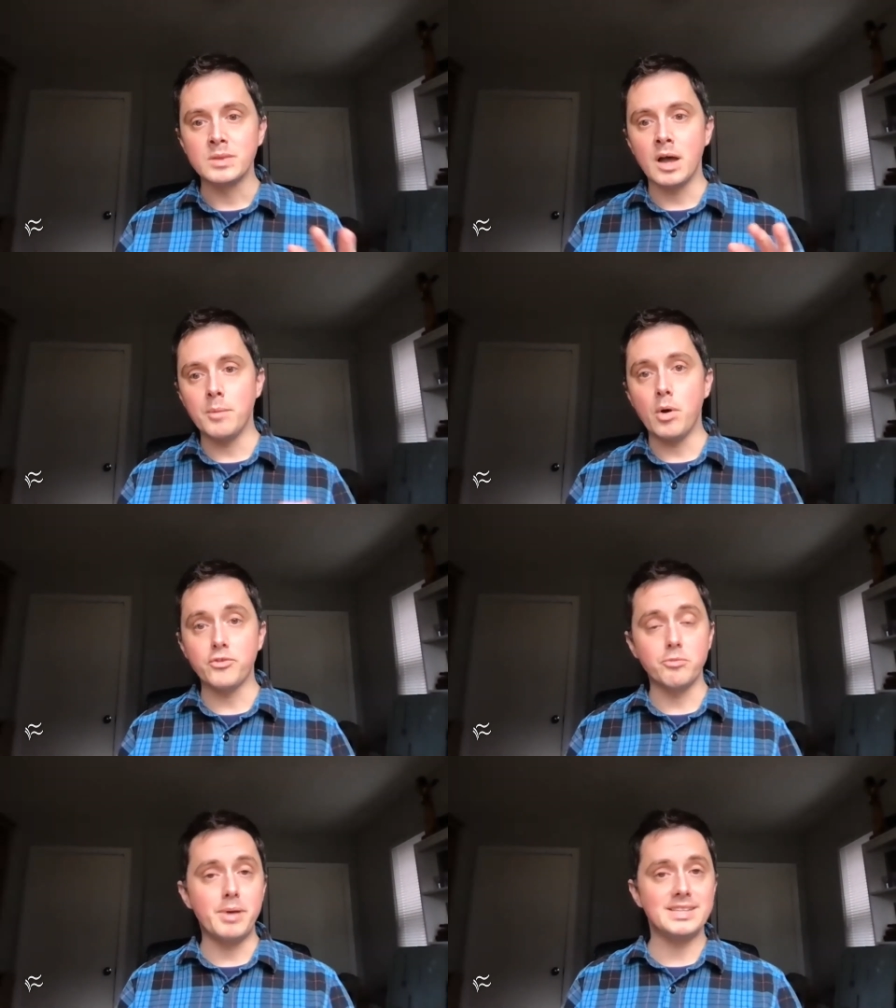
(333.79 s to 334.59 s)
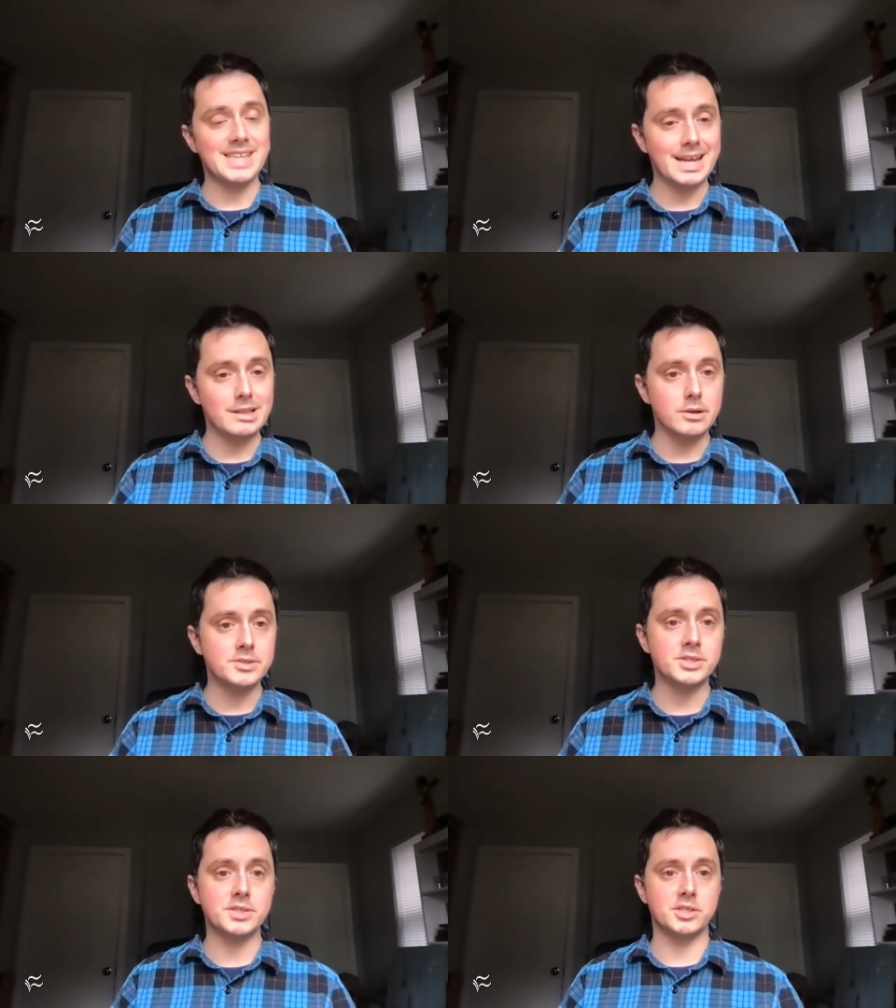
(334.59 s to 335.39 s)
Um, also, bedside
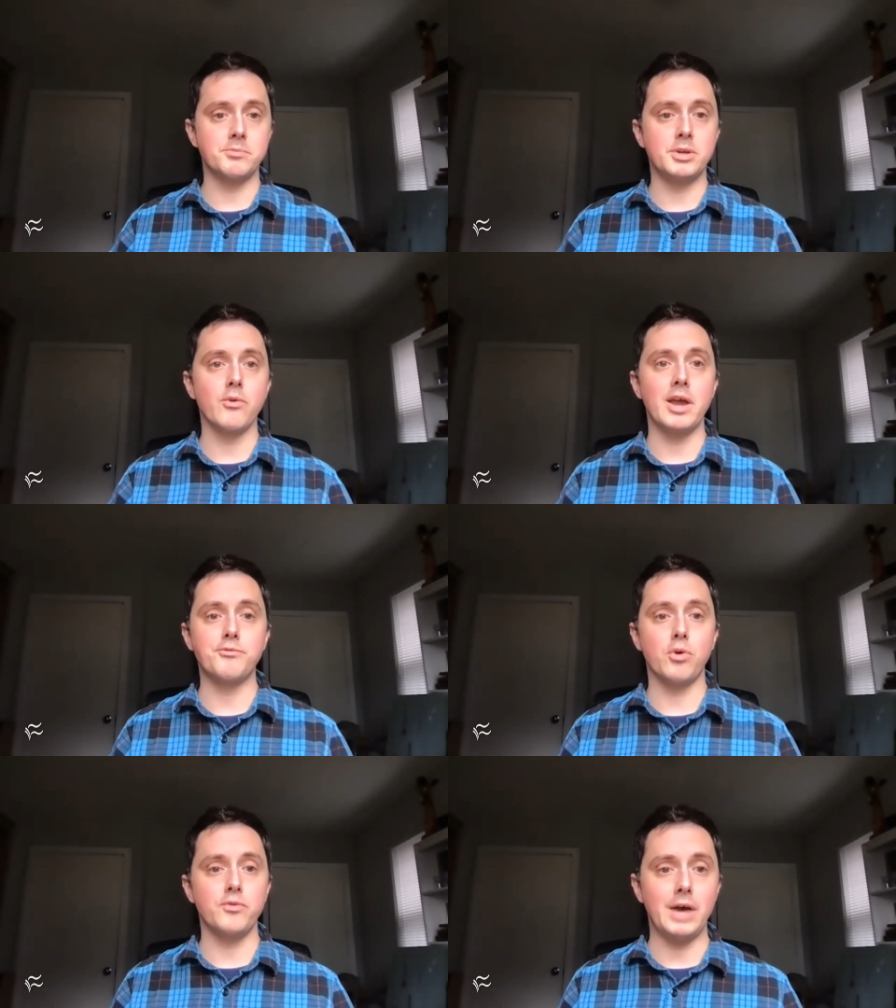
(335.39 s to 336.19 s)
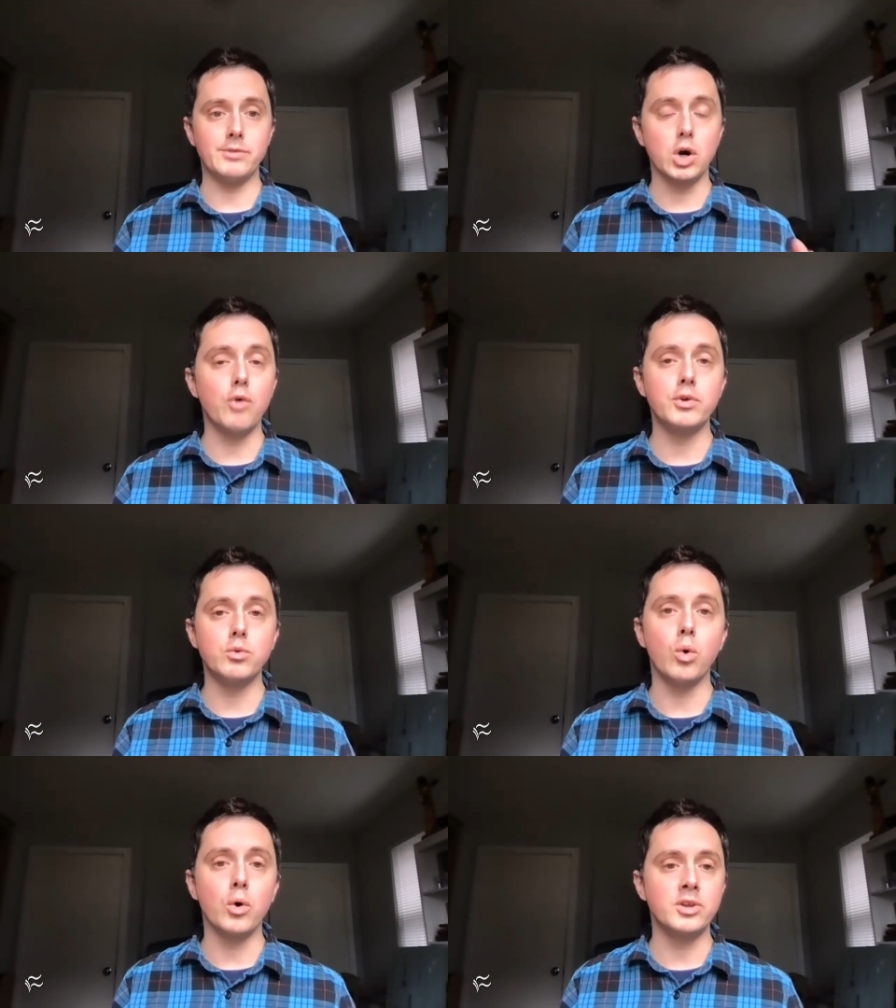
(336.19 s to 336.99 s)
alerts. This could be great for if you have a COVID
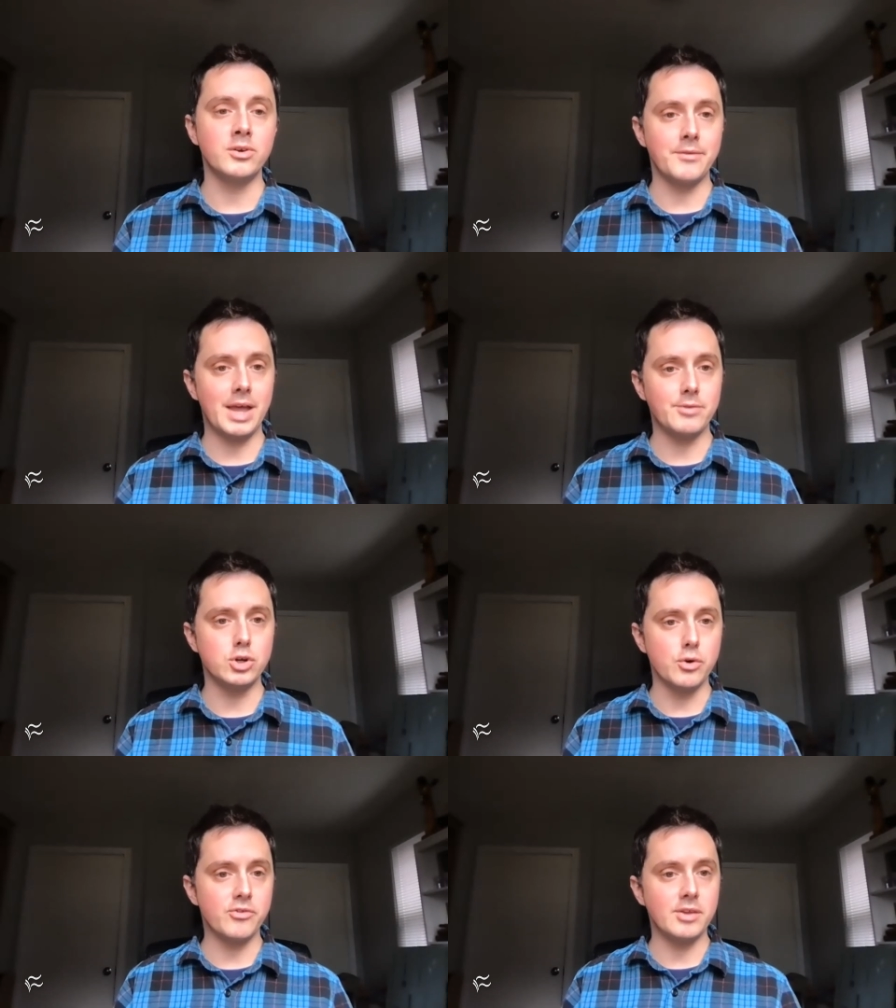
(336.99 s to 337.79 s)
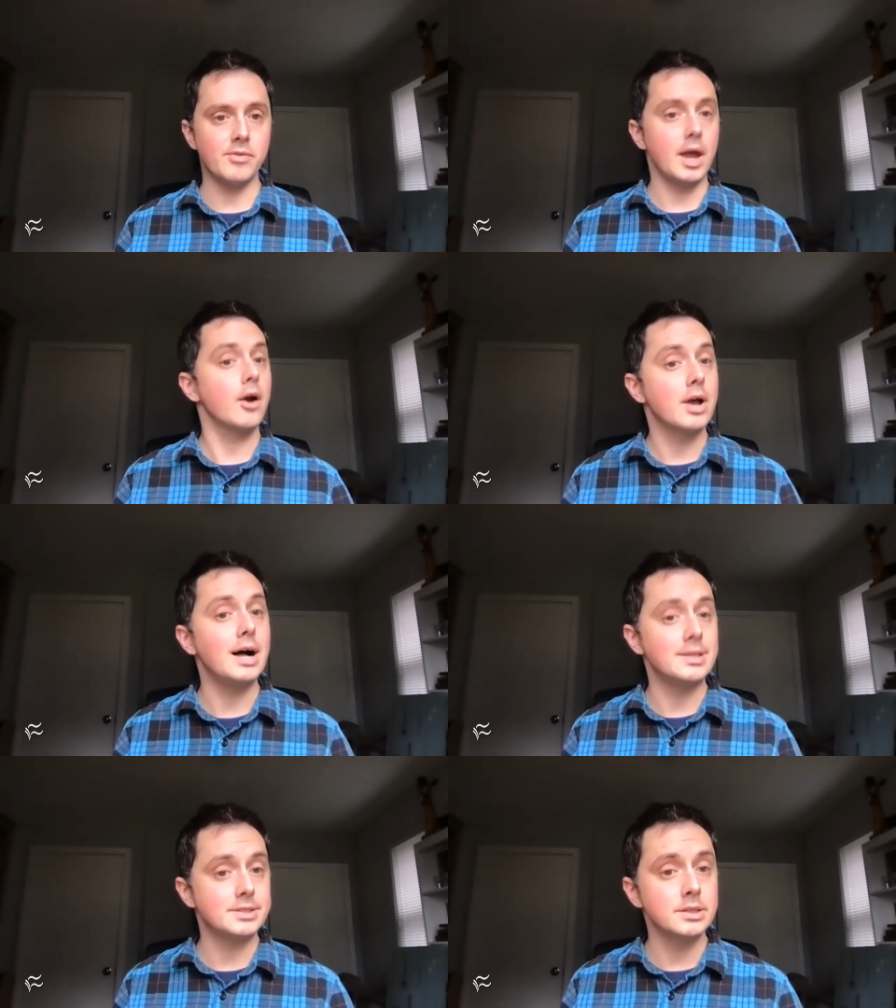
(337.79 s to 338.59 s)
ward, you don't have to have a nurse in there
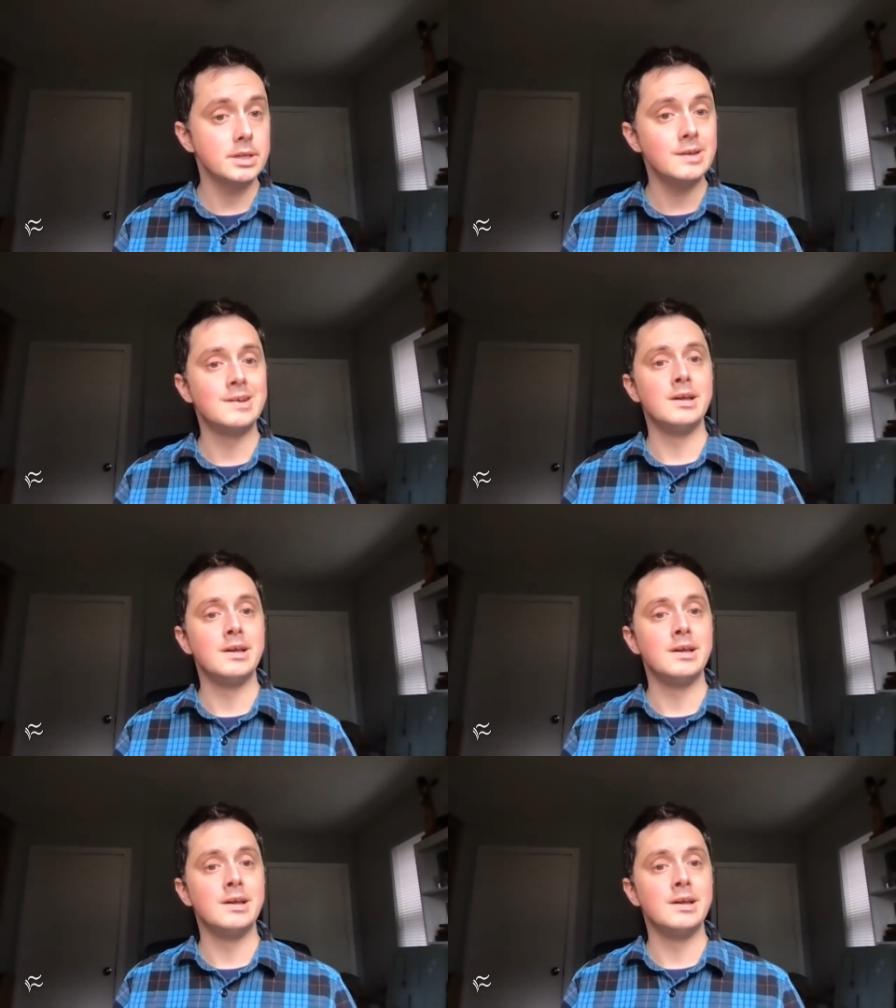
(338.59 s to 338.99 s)
constantly.